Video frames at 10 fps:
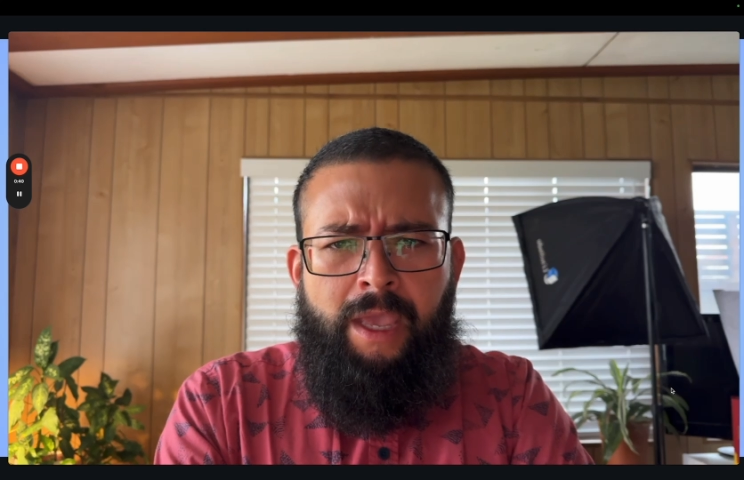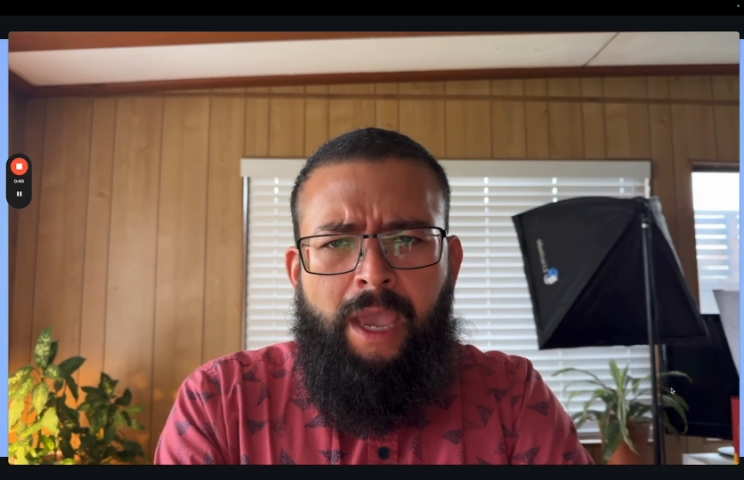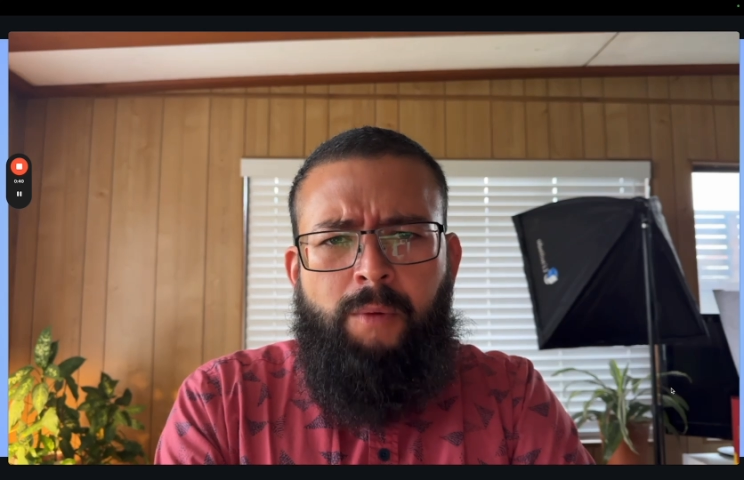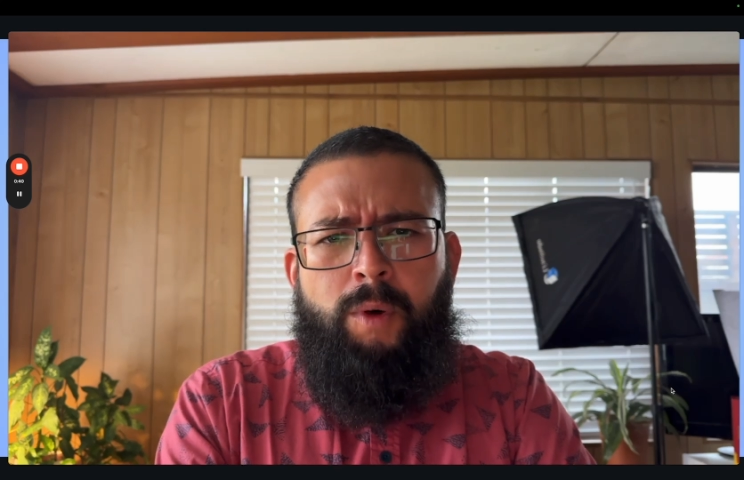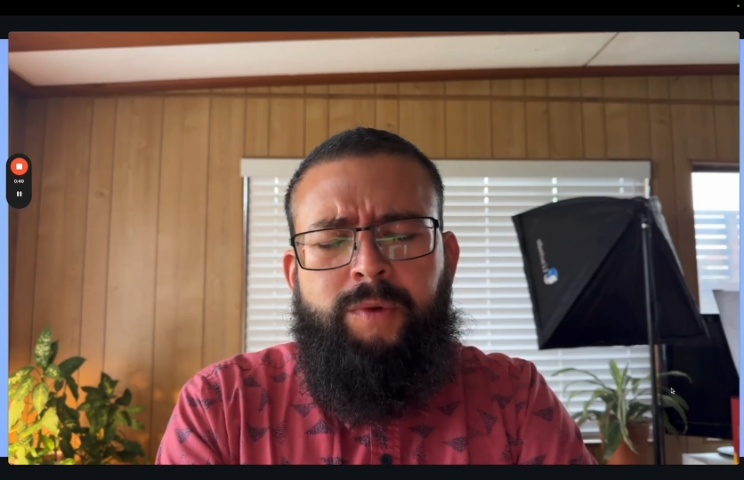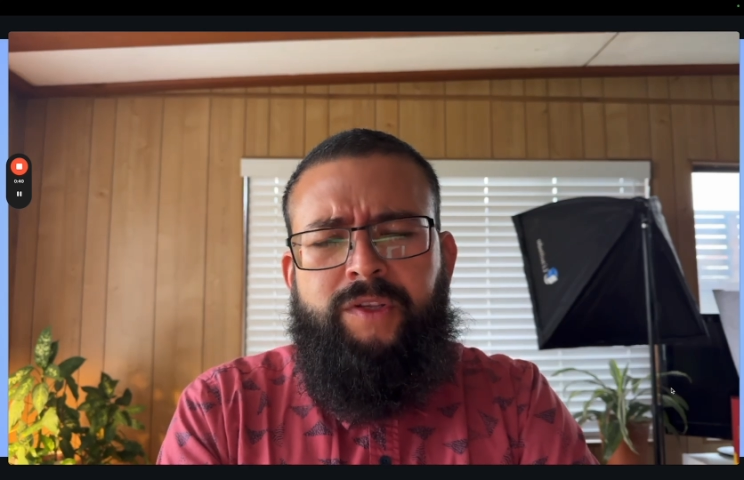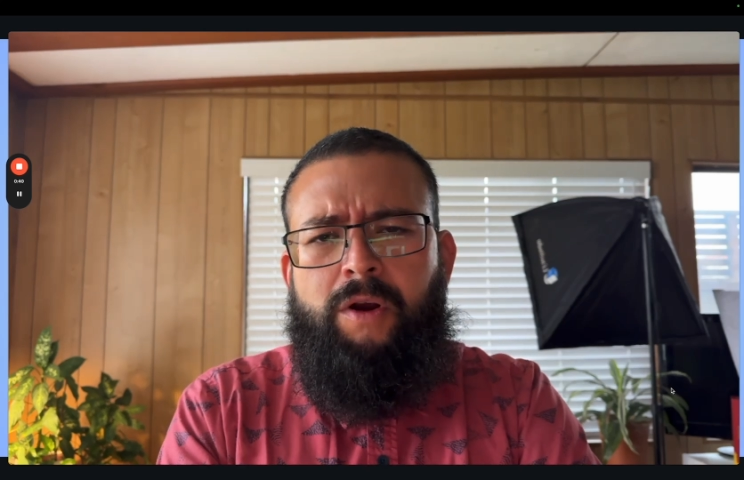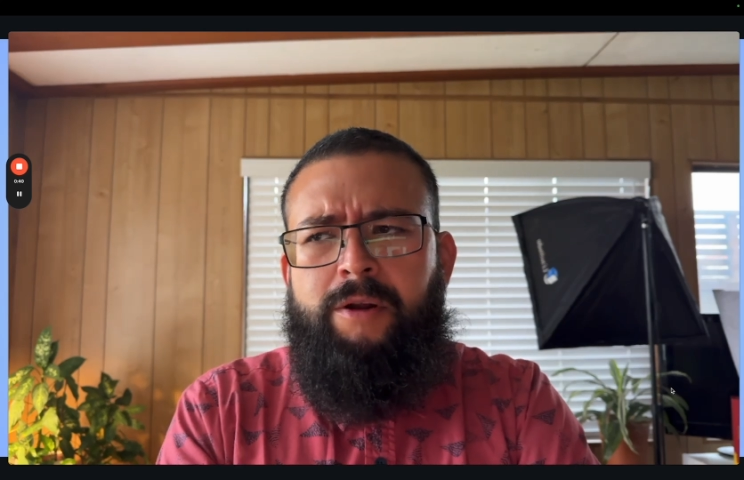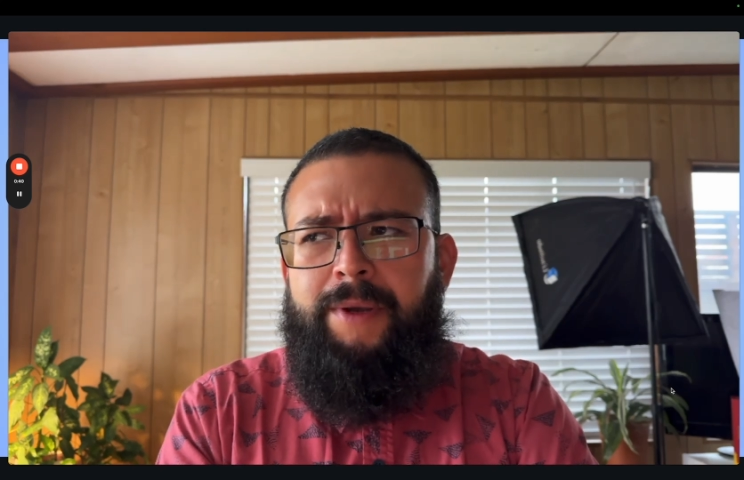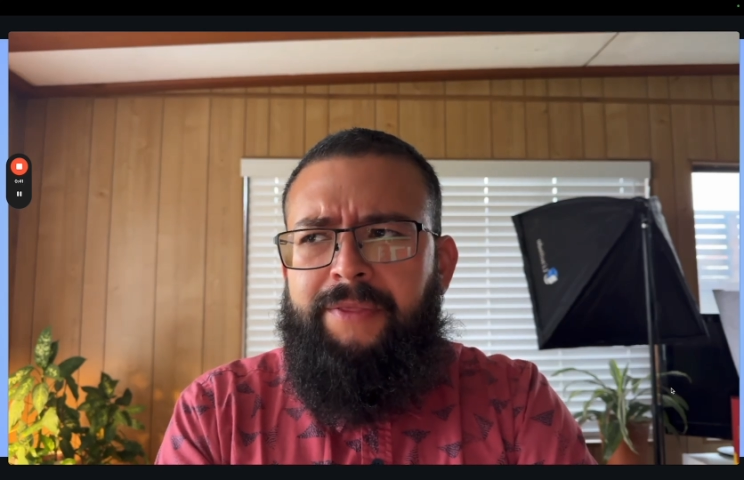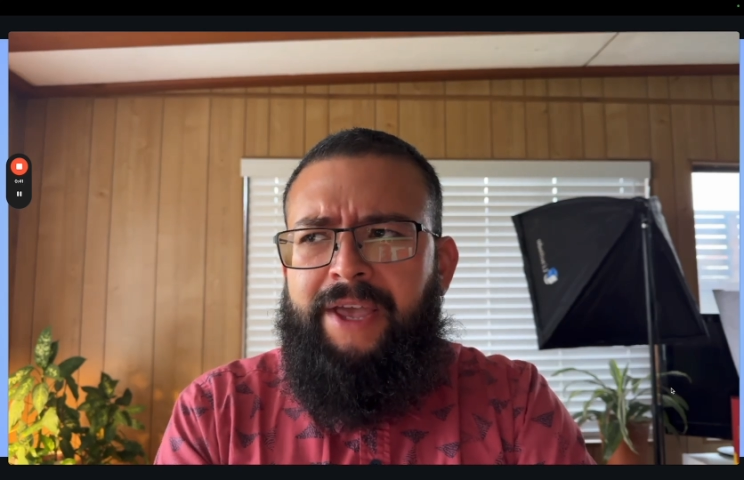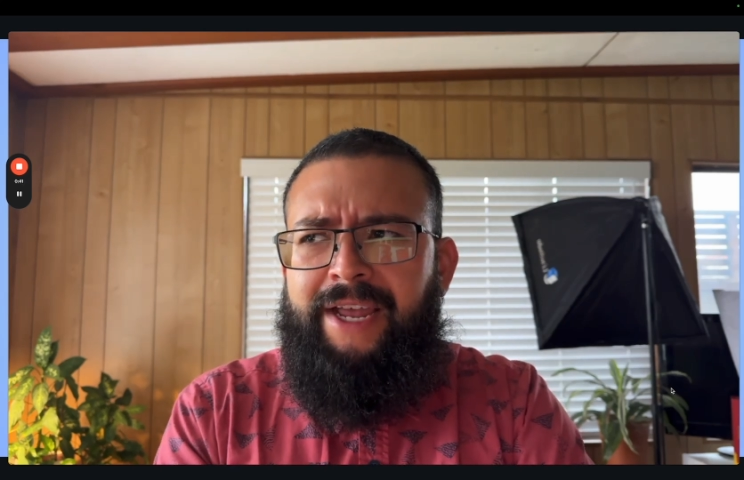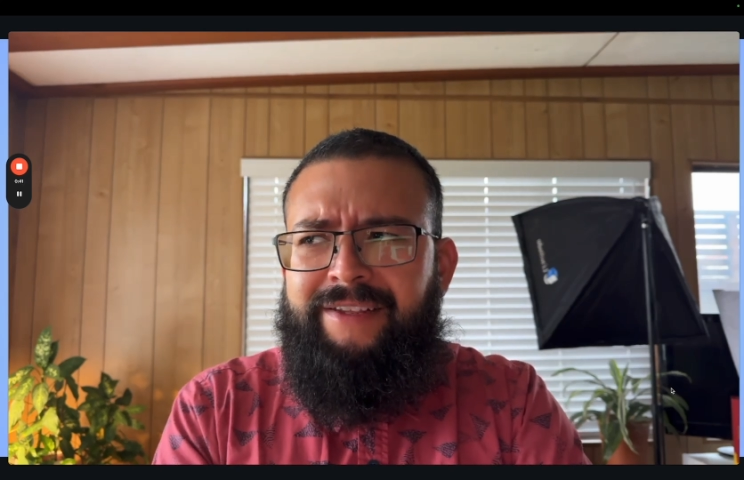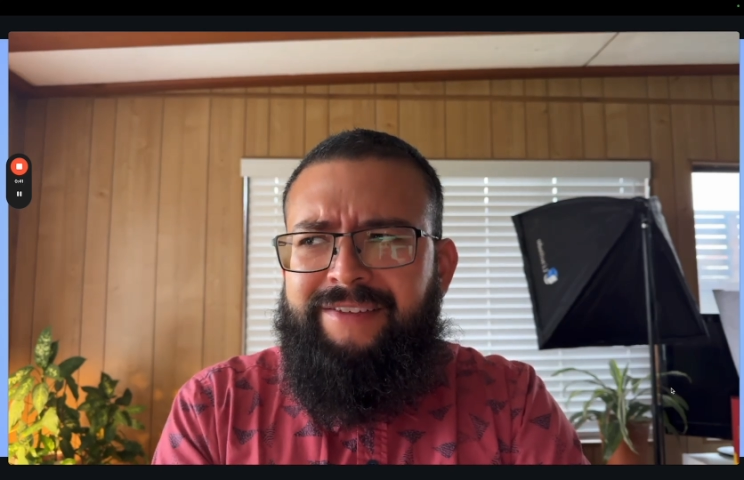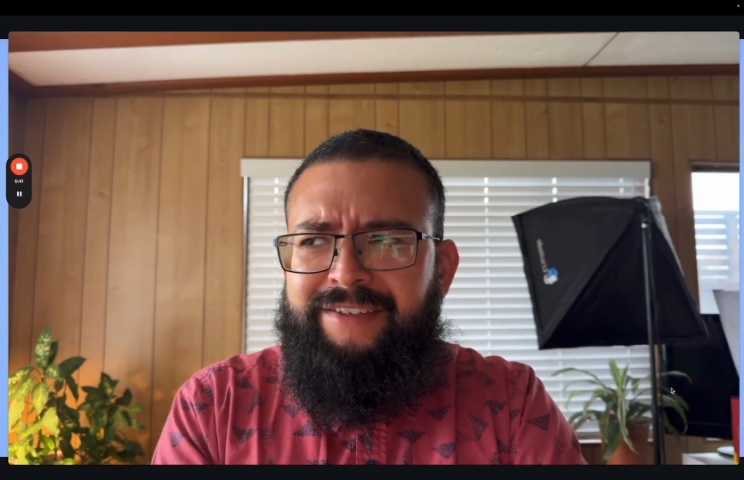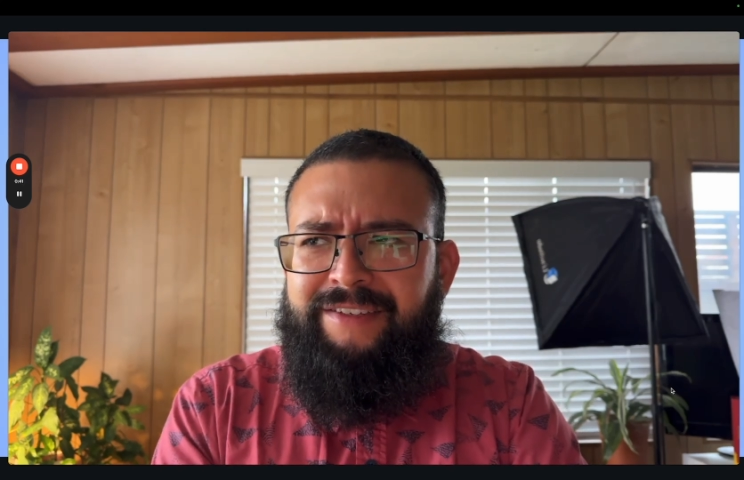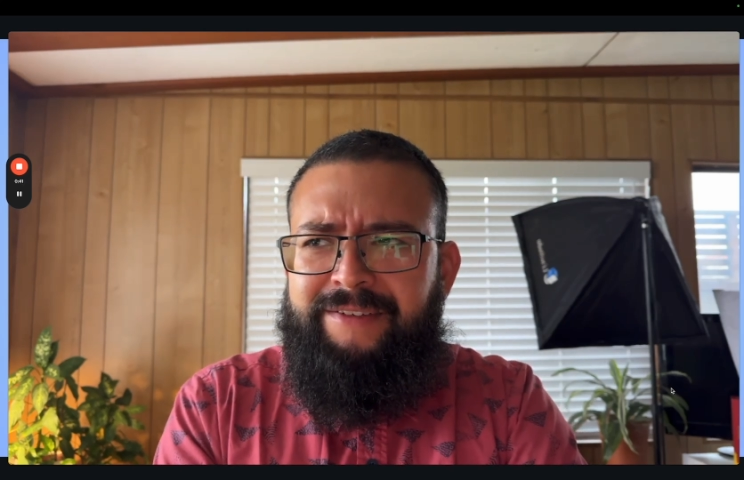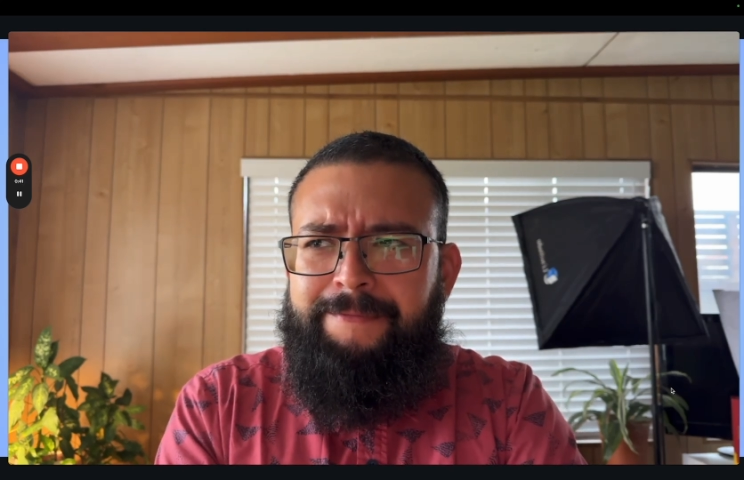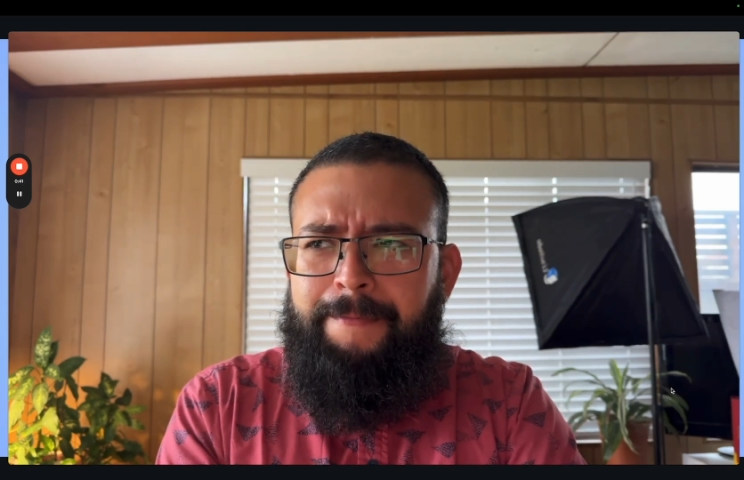And what was hard about that is just,